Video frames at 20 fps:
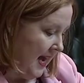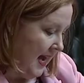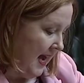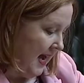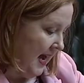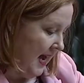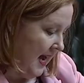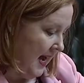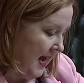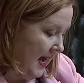
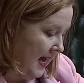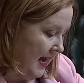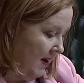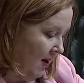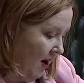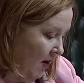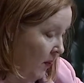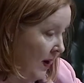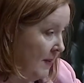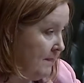
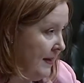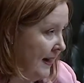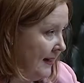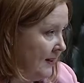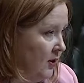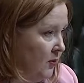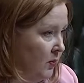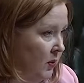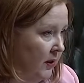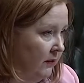I went back
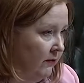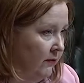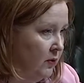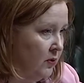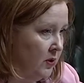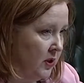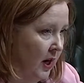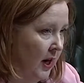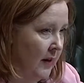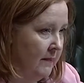to work
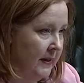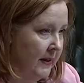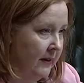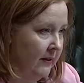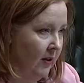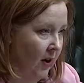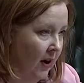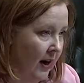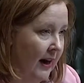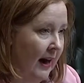full-time at
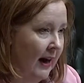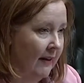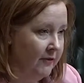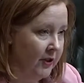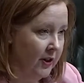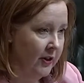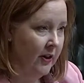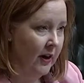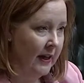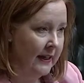night
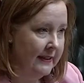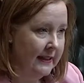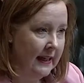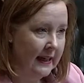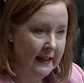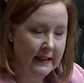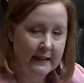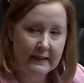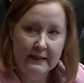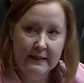after 9
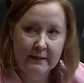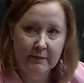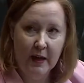days.